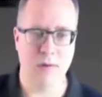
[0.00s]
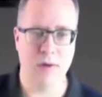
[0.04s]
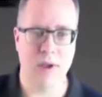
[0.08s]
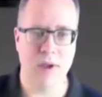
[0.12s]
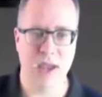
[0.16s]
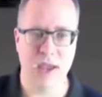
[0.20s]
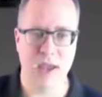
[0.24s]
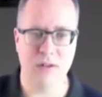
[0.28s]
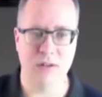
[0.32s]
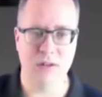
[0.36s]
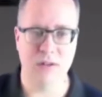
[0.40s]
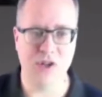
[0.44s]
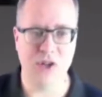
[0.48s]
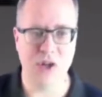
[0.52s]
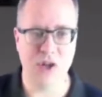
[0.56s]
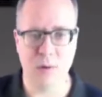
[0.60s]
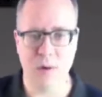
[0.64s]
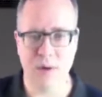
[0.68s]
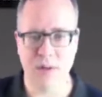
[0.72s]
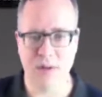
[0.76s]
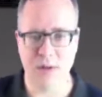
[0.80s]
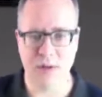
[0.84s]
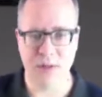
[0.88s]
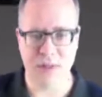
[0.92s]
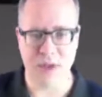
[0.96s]
Okay, there's
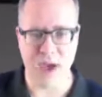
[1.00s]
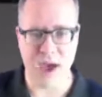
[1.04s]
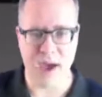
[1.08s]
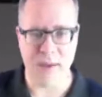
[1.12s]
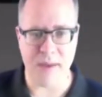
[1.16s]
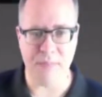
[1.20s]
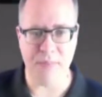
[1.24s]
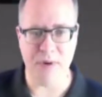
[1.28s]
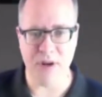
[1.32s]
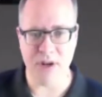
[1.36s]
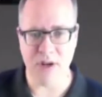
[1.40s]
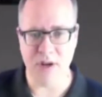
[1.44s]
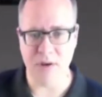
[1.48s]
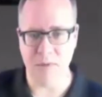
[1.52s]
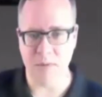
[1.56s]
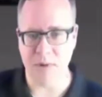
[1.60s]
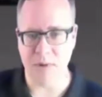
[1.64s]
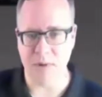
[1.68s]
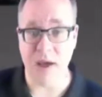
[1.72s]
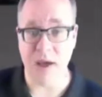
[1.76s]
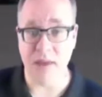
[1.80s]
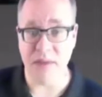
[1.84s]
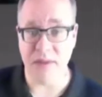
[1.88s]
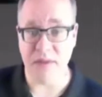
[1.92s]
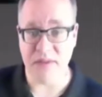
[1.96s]
no other thought put into
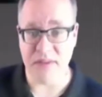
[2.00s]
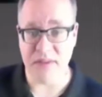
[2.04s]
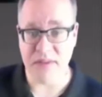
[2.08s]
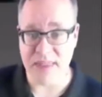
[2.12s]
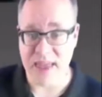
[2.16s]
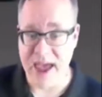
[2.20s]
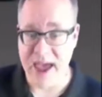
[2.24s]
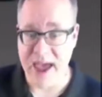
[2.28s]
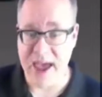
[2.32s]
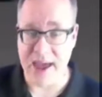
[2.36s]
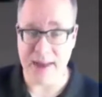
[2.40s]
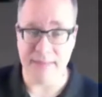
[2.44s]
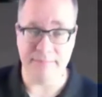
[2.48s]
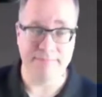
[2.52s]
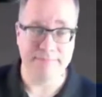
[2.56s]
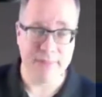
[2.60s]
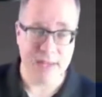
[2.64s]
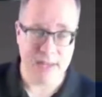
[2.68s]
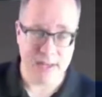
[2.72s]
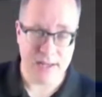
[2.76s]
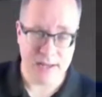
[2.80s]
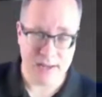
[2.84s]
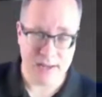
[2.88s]
it other than that.